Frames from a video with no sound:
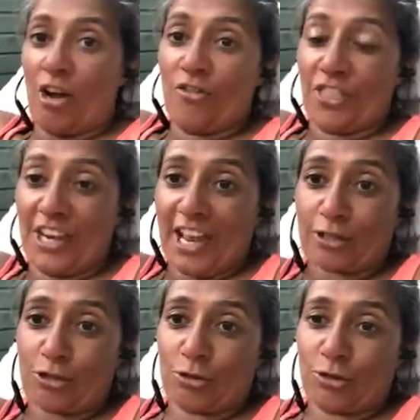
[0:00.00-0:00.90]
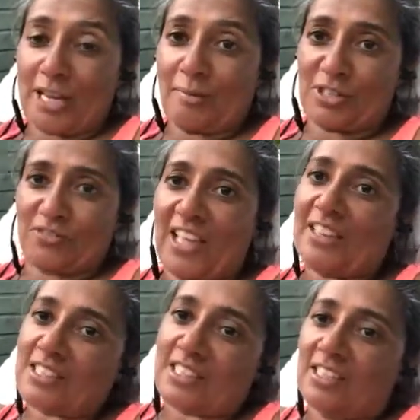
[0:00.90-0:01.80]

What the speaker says: over the next door neighbour's fence.